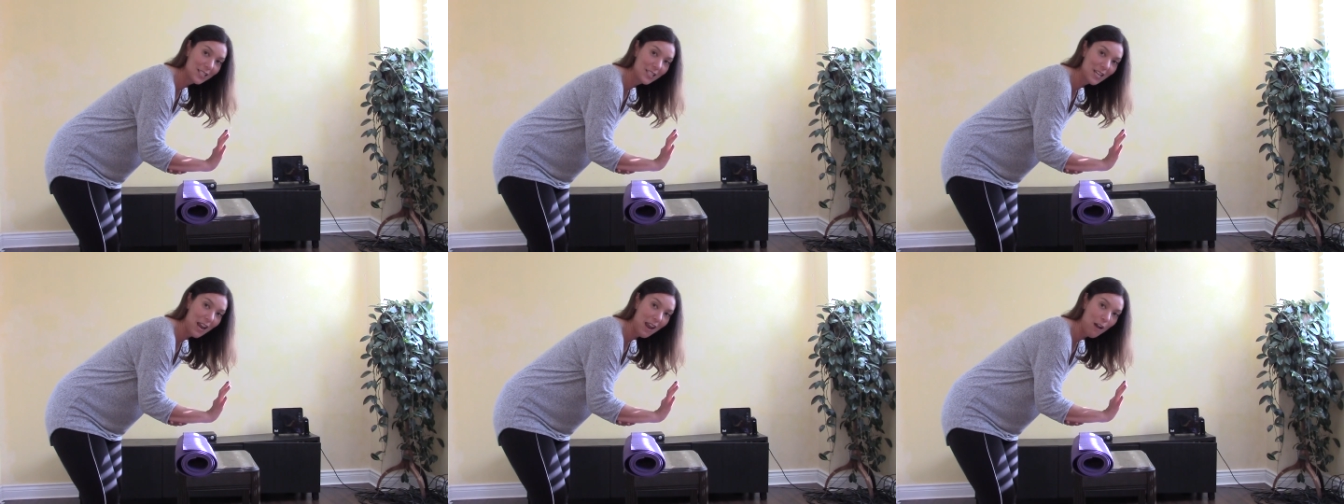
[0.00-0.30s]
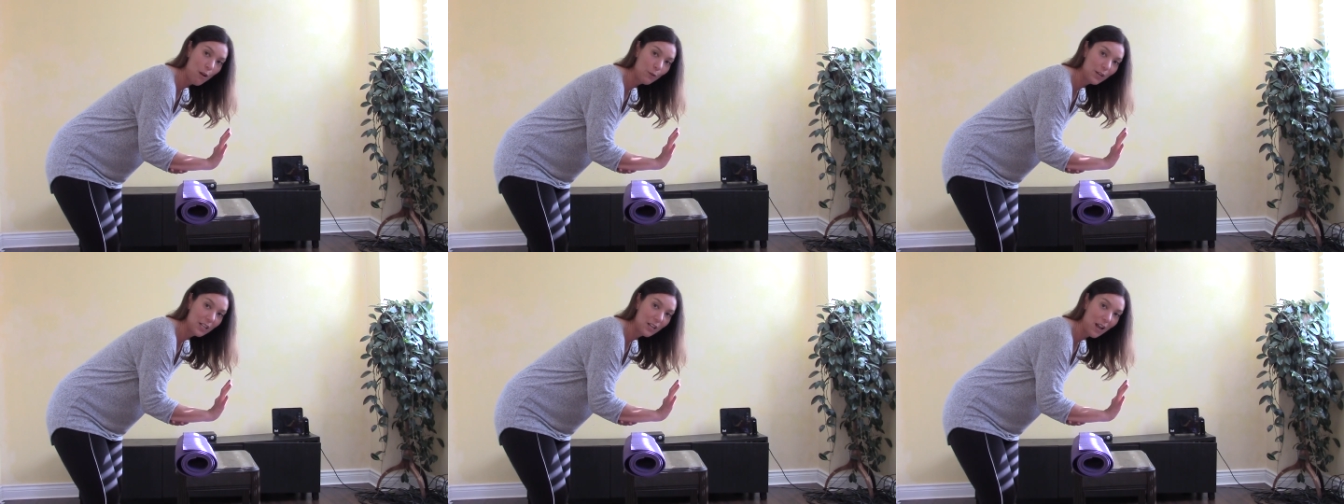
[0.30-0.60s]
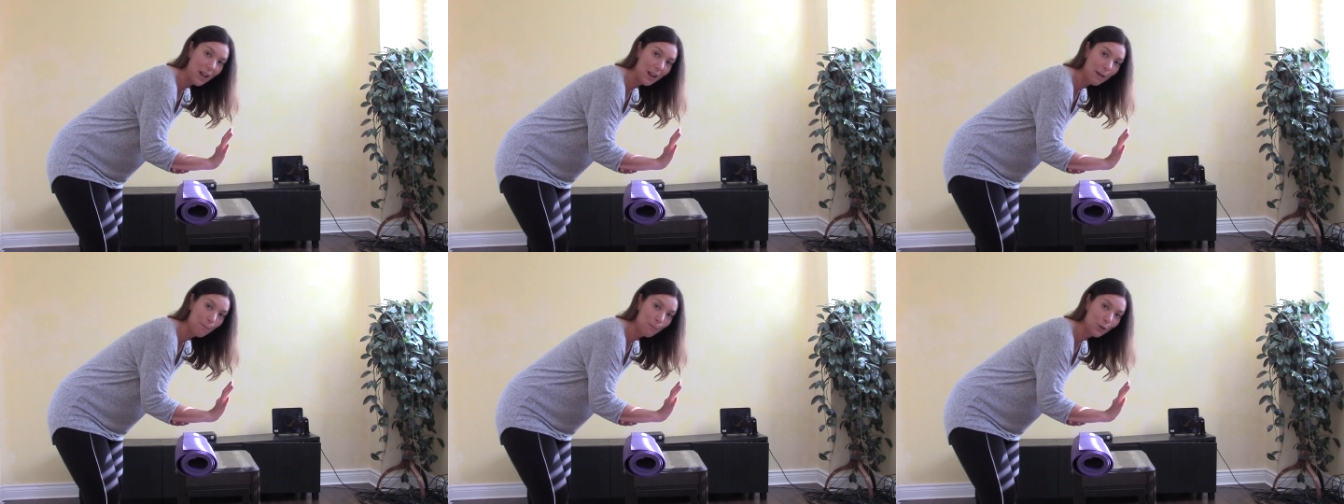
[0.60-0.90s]
down in
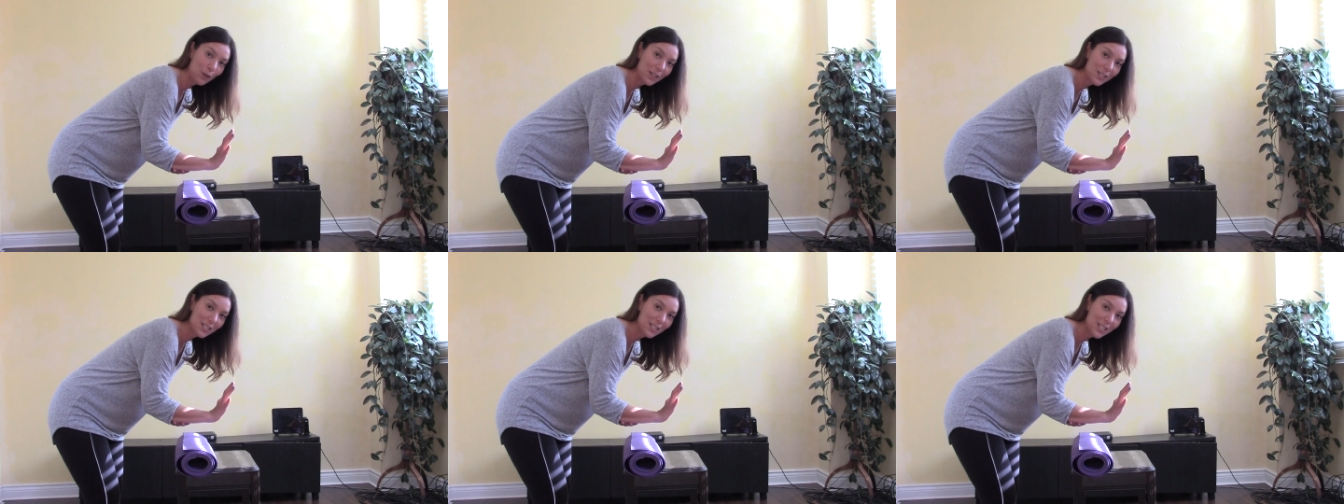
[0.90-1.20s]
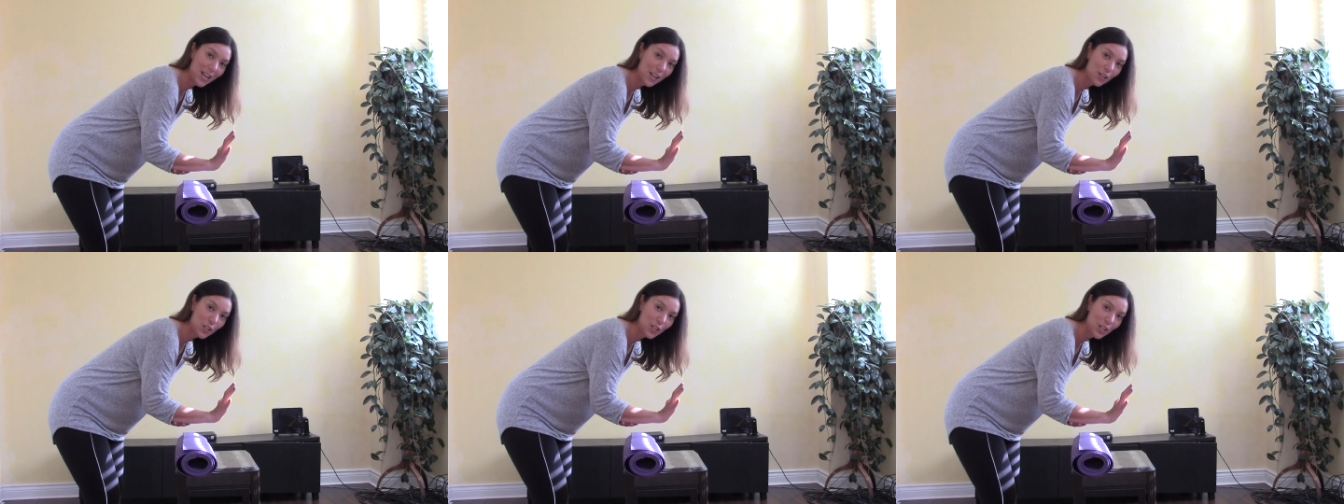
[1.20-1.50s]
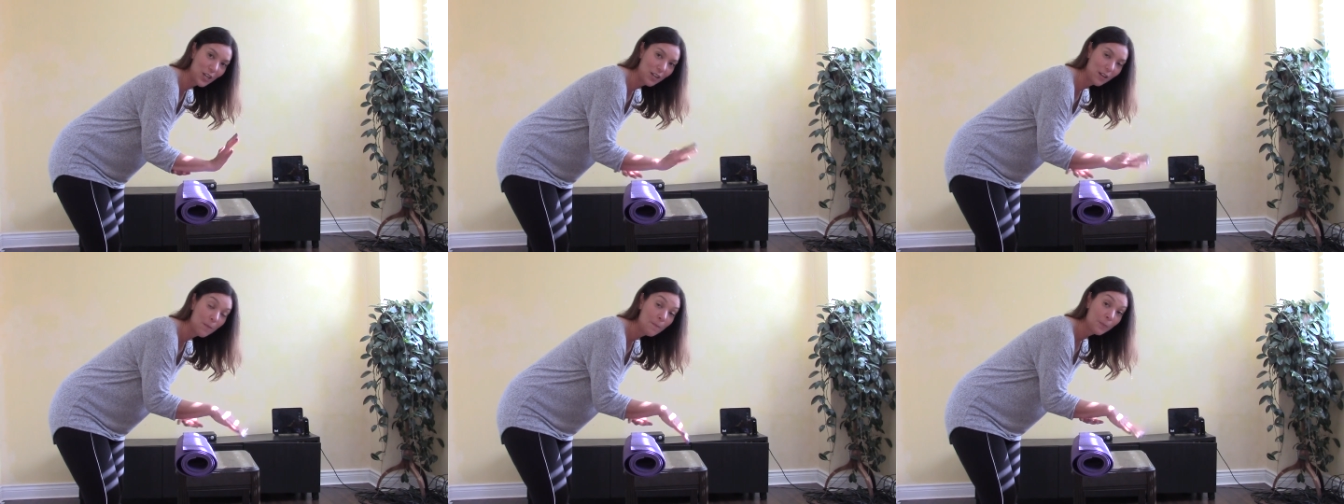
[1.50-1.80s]

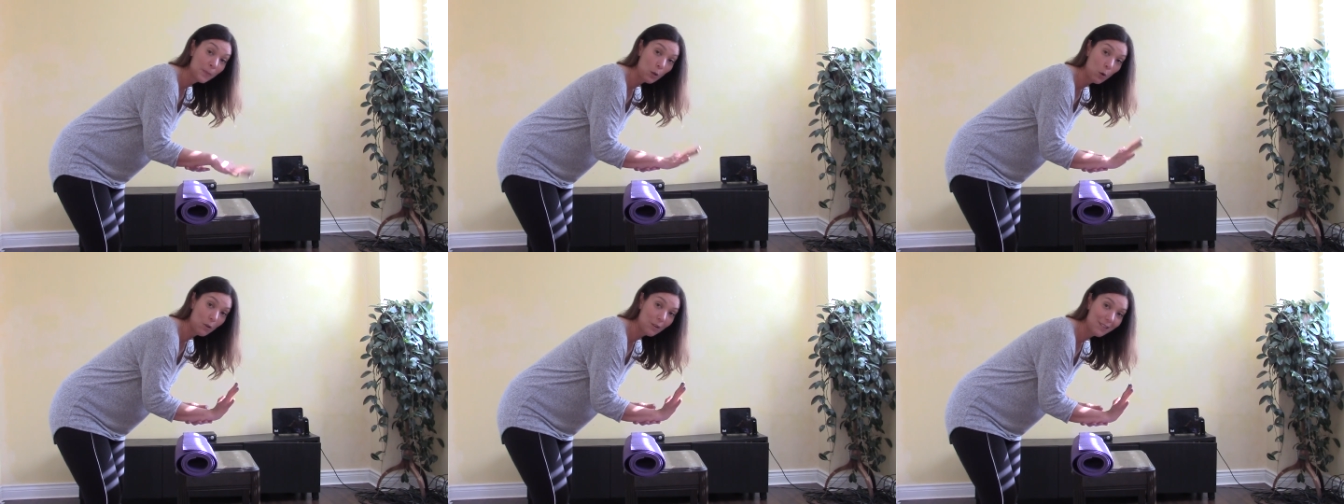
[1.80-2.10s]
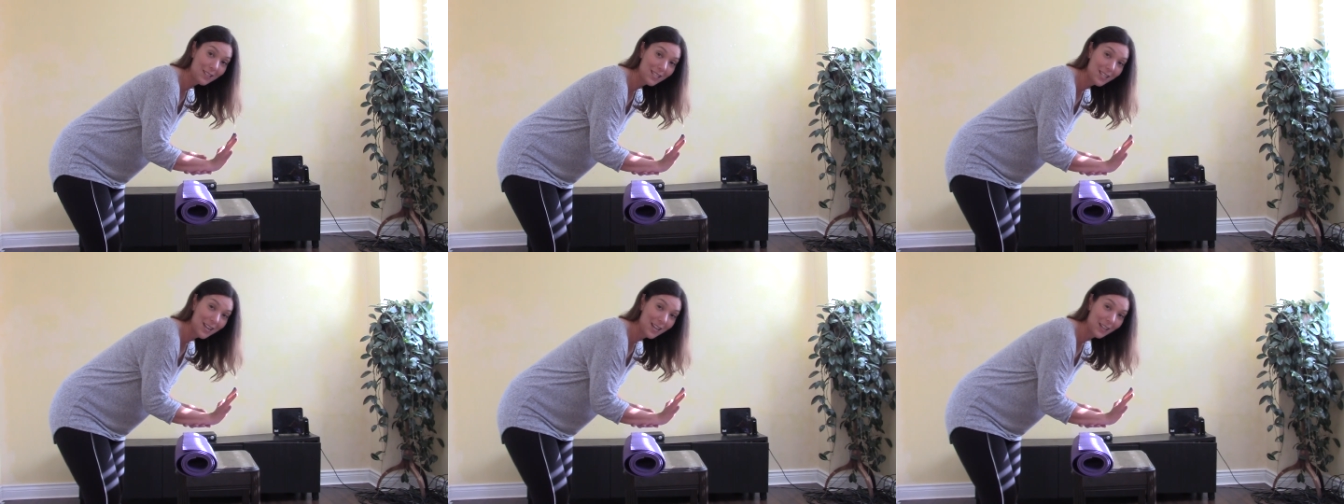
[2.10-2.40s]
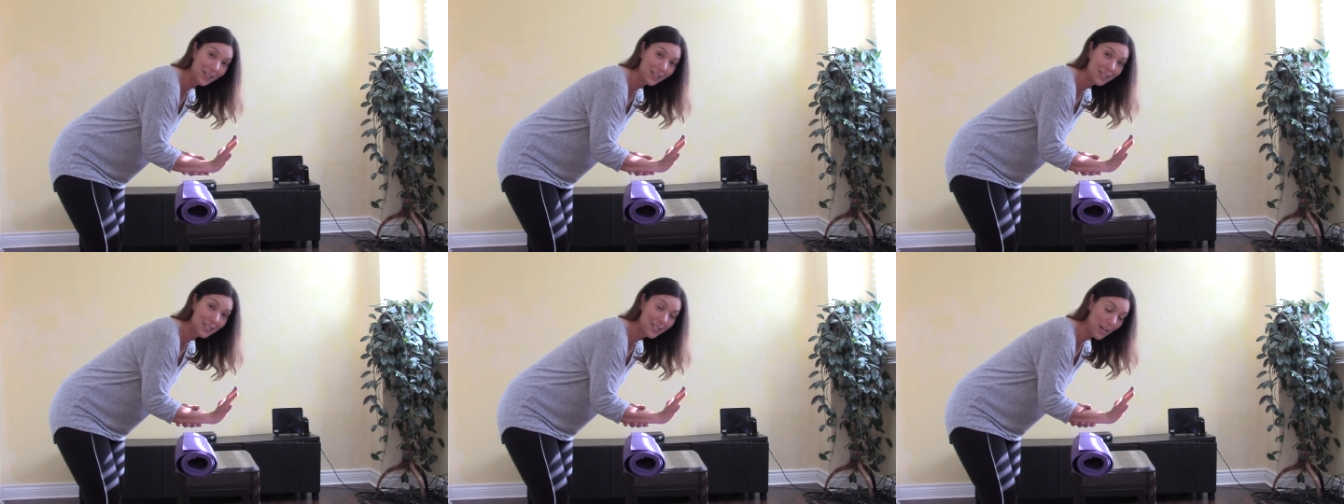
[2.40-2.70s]
hyperextension or in
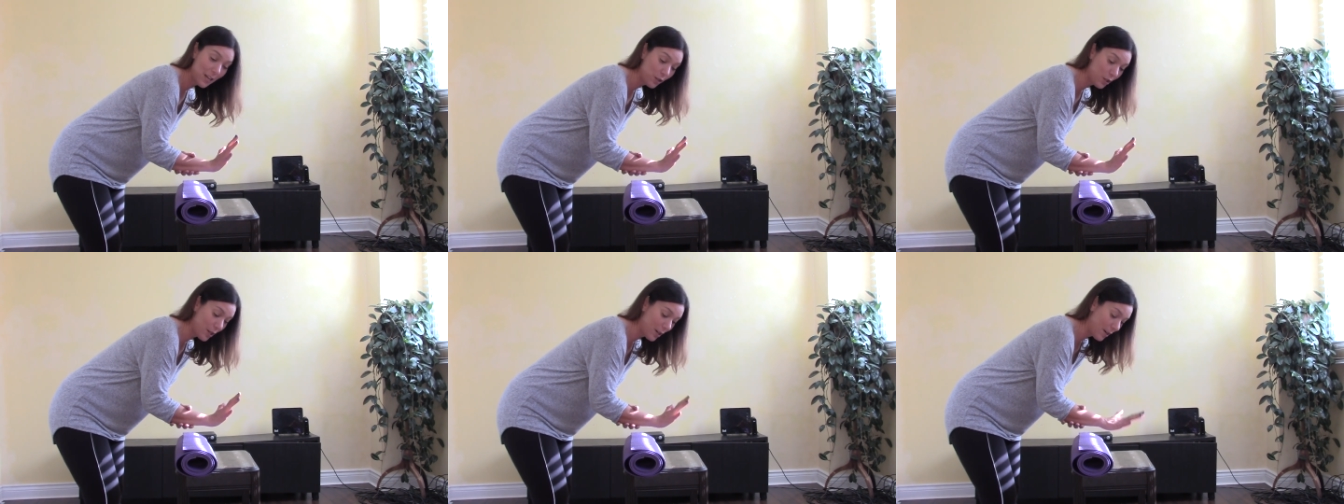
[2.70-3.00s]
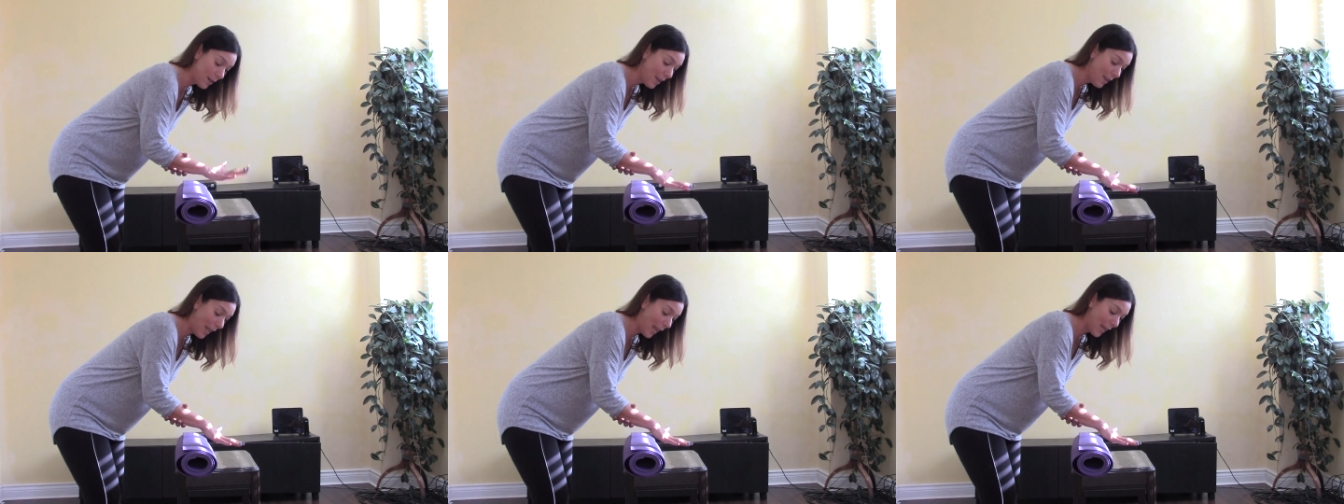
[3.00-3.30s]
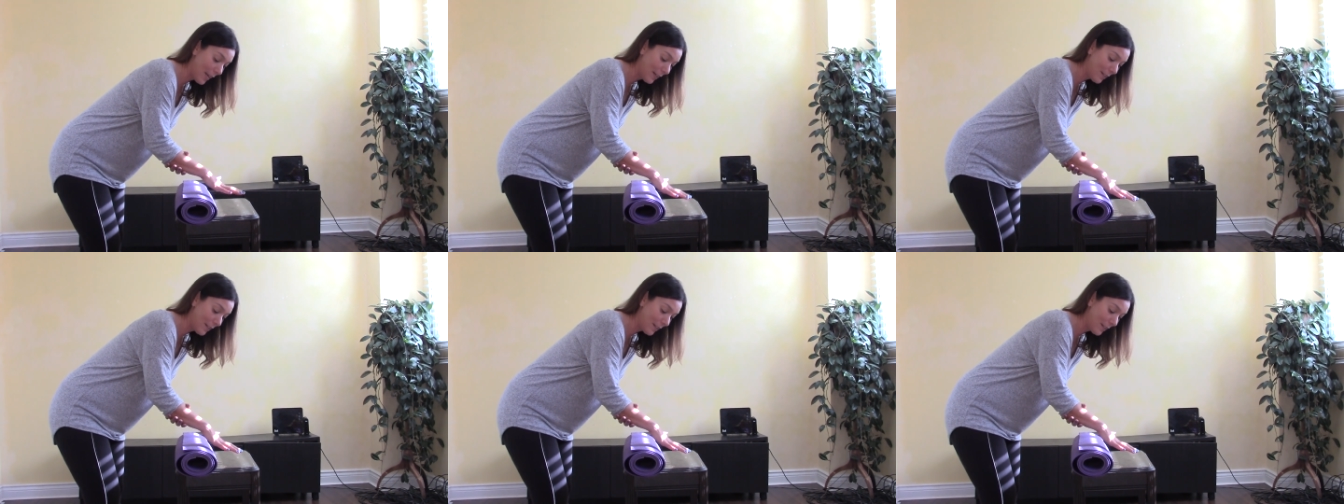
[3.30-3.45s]
extension, and